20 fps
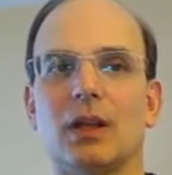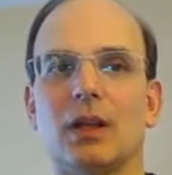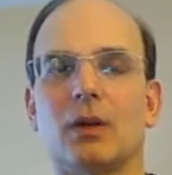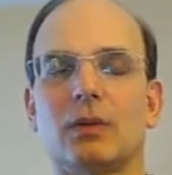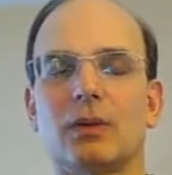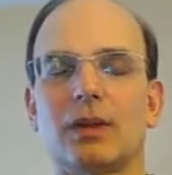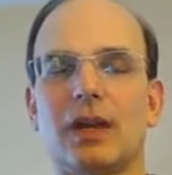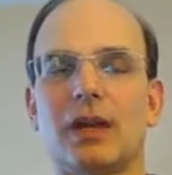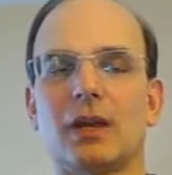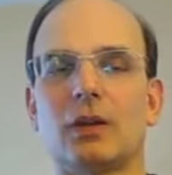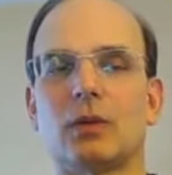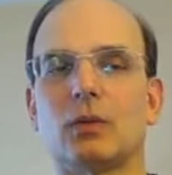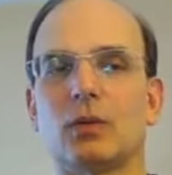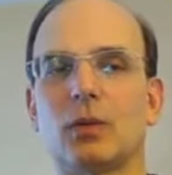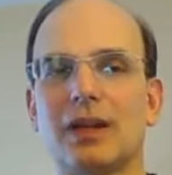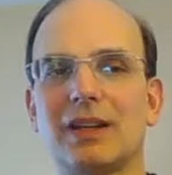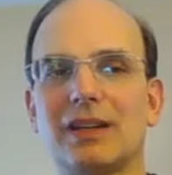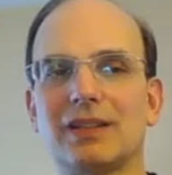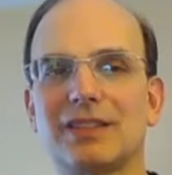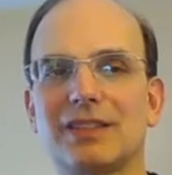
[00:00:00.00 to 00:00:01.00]
Okay,
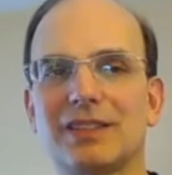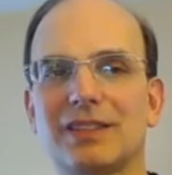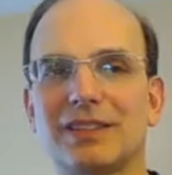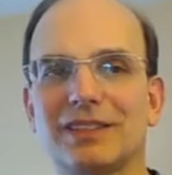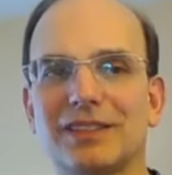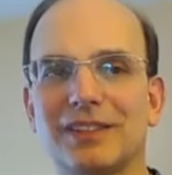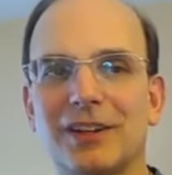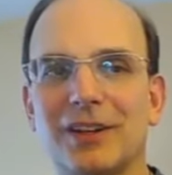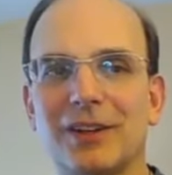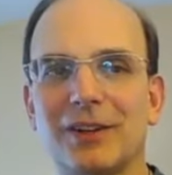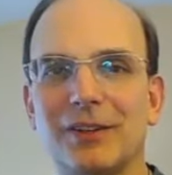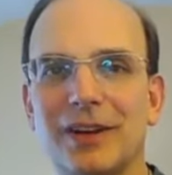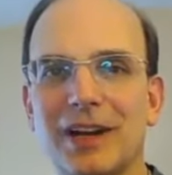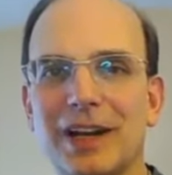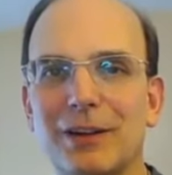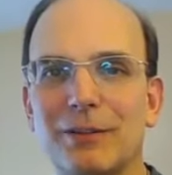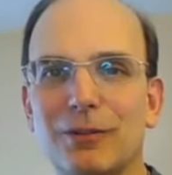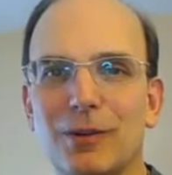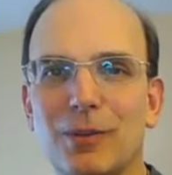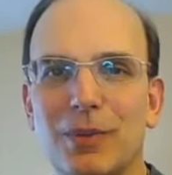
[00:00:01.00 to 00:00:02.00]
great. All
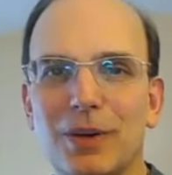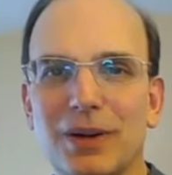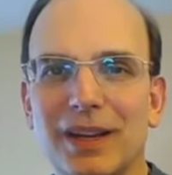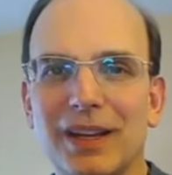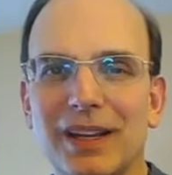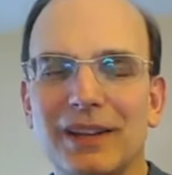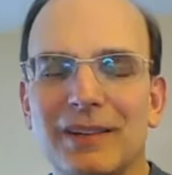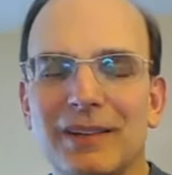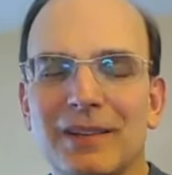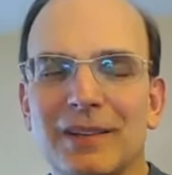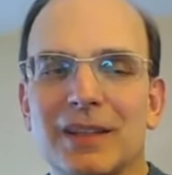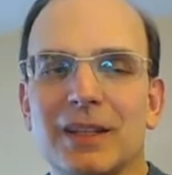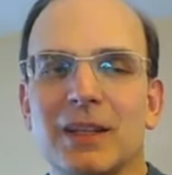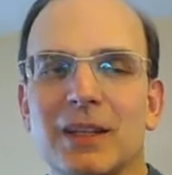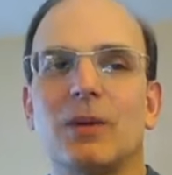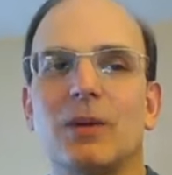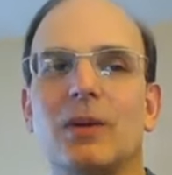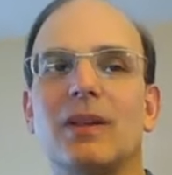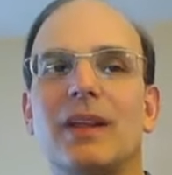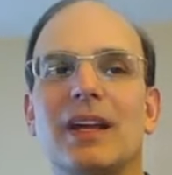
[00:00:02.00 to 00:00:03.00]
right, everybody.
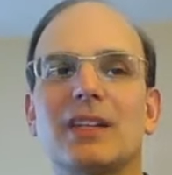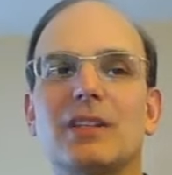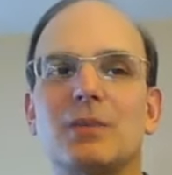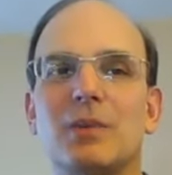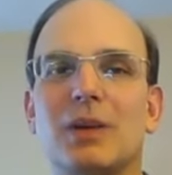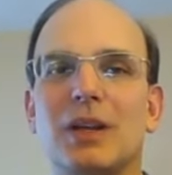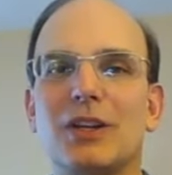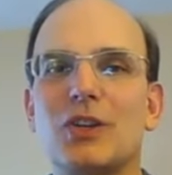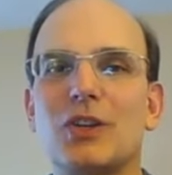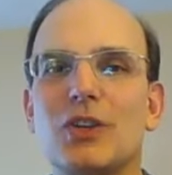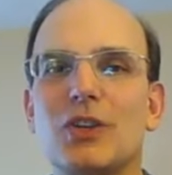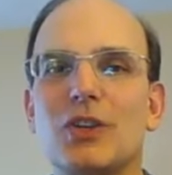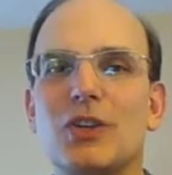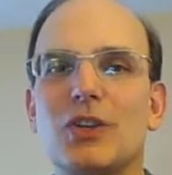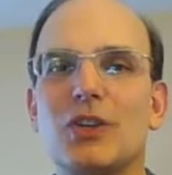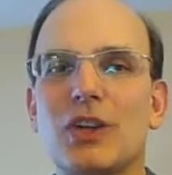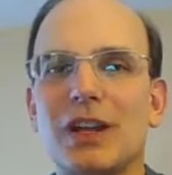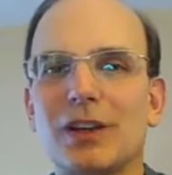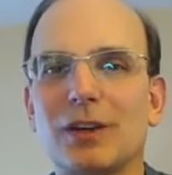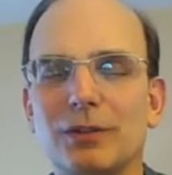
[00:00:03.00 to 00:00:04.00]
Well, that's my
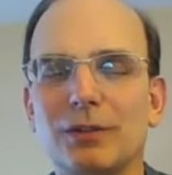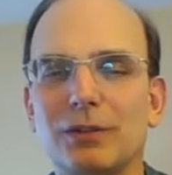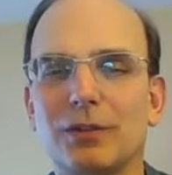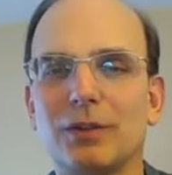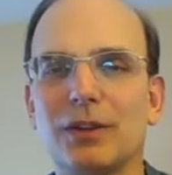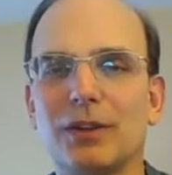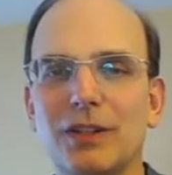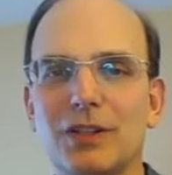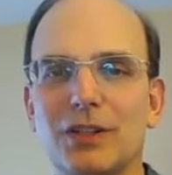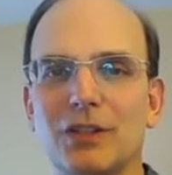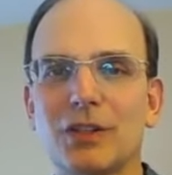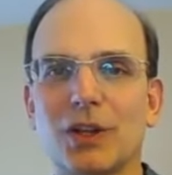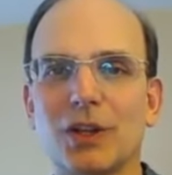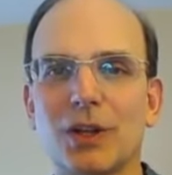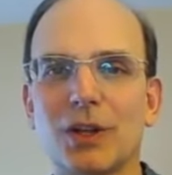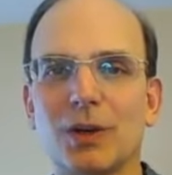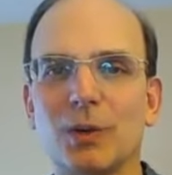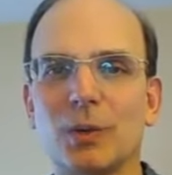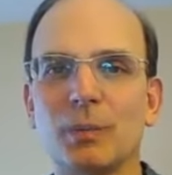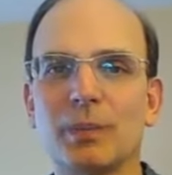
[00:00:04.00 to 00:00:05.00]
share for this
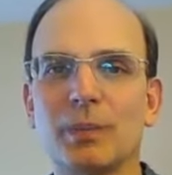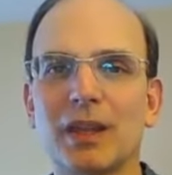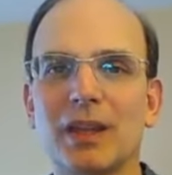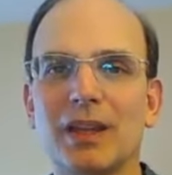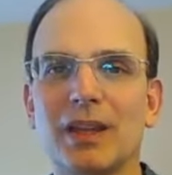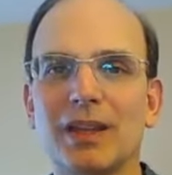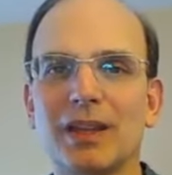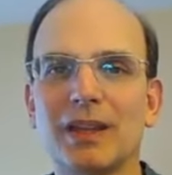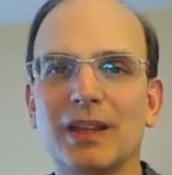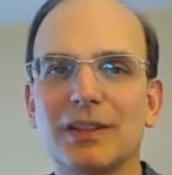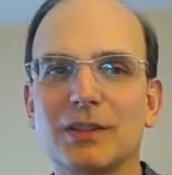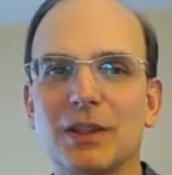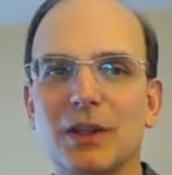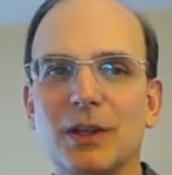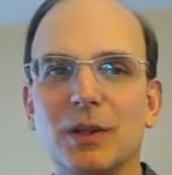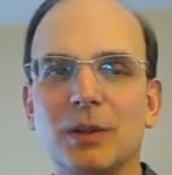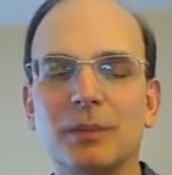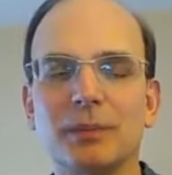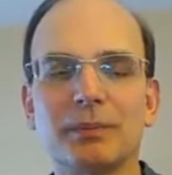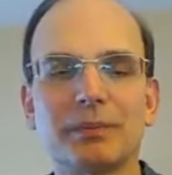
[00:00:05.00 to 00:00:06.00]
show.
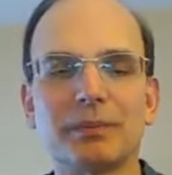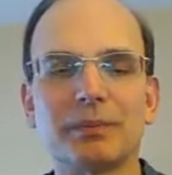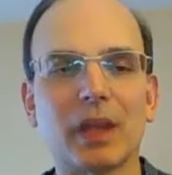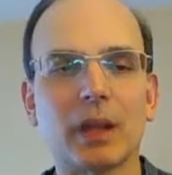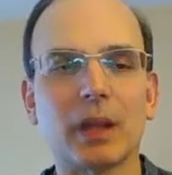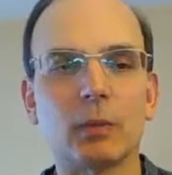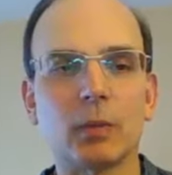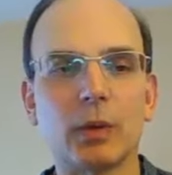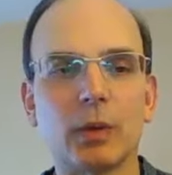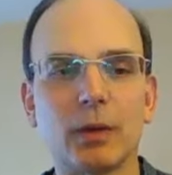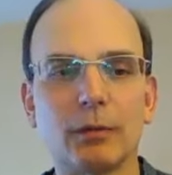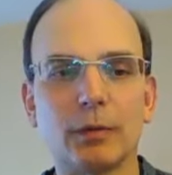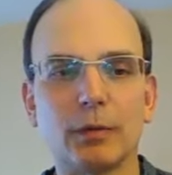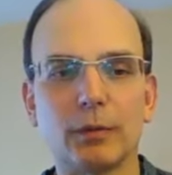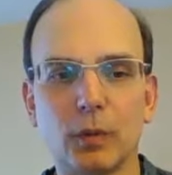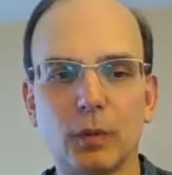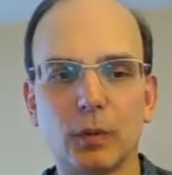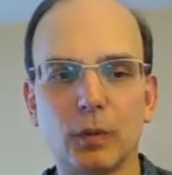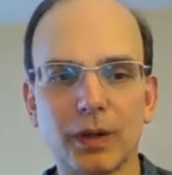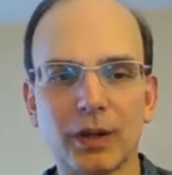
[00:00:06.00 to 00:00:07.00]
So I'm grateful
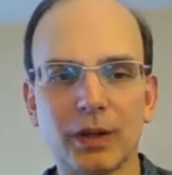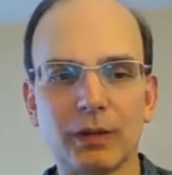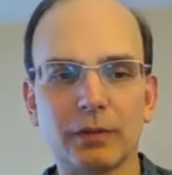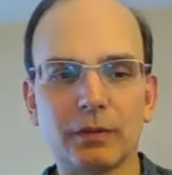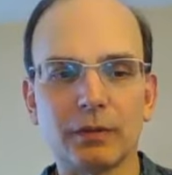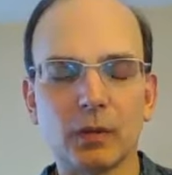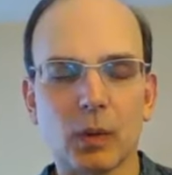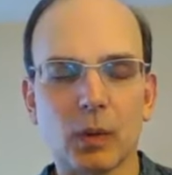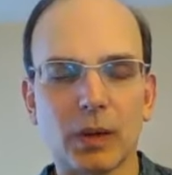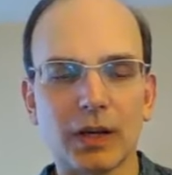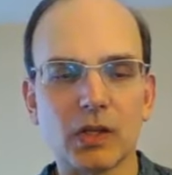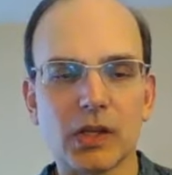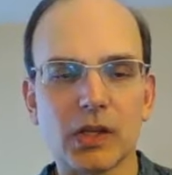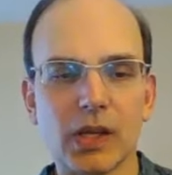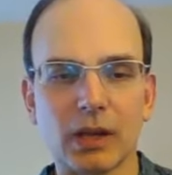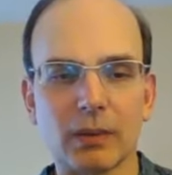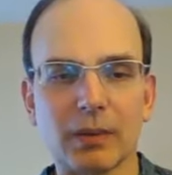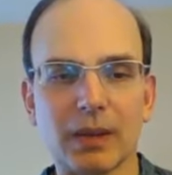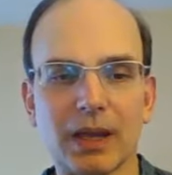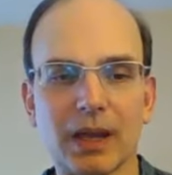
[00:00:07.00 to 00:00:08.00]
for you. If you want to
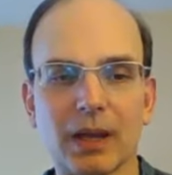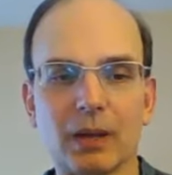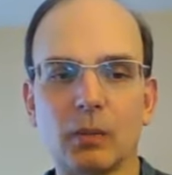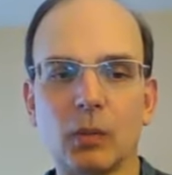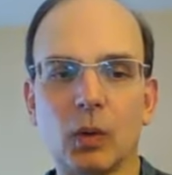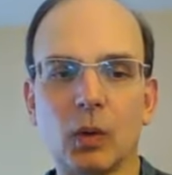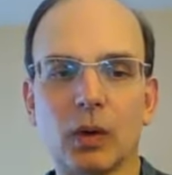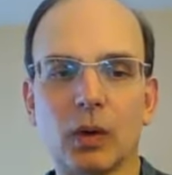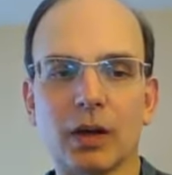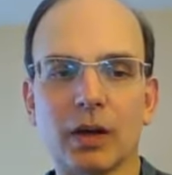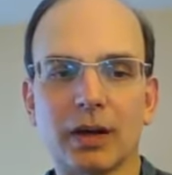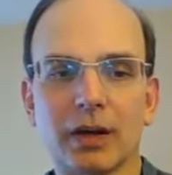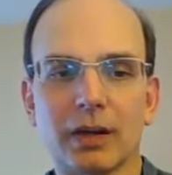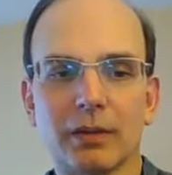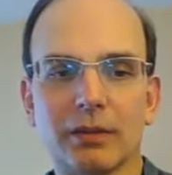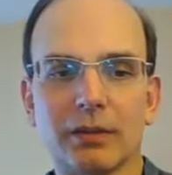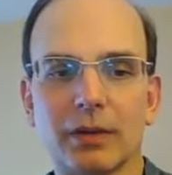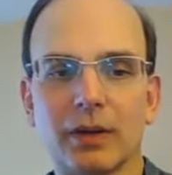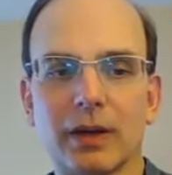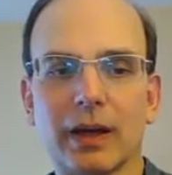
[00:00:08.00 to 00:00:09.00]
check me out more,
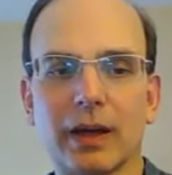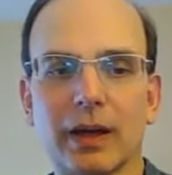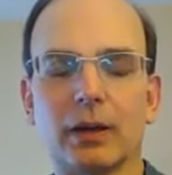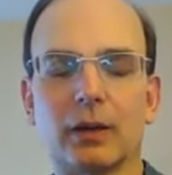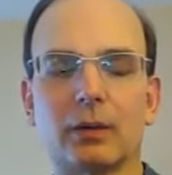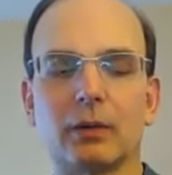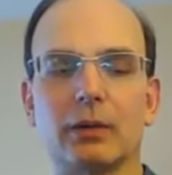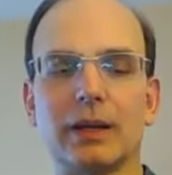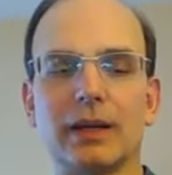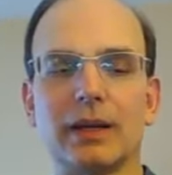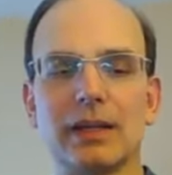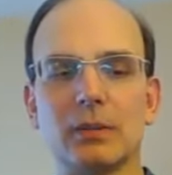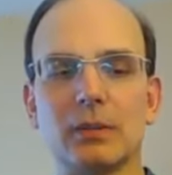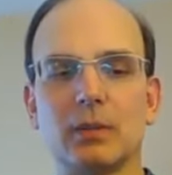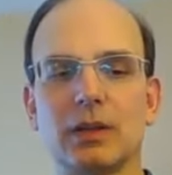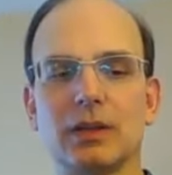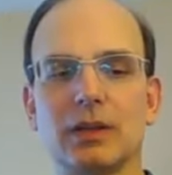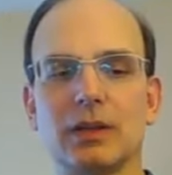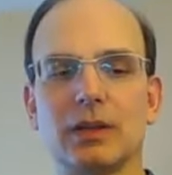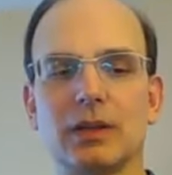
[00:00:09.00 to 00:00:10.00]
if you're not already
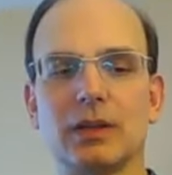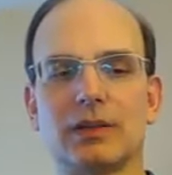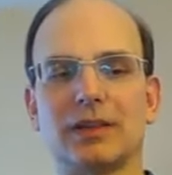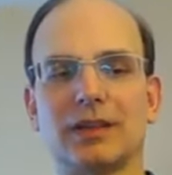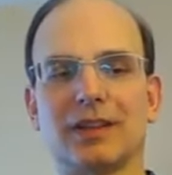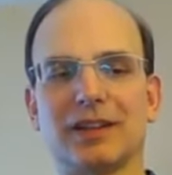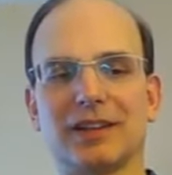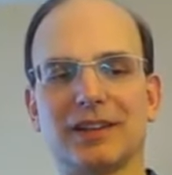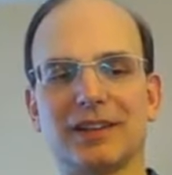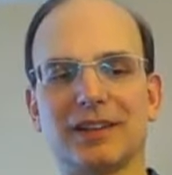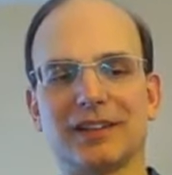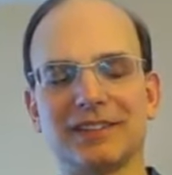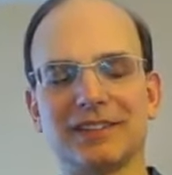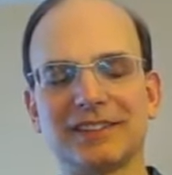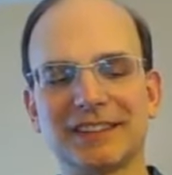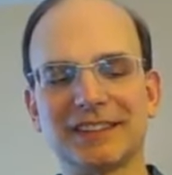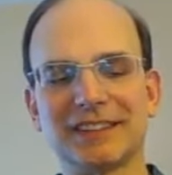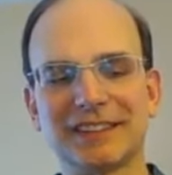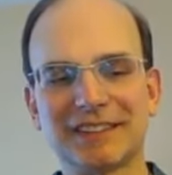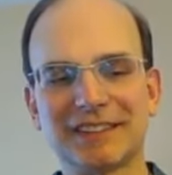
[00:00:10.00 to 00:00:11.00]
with, uh,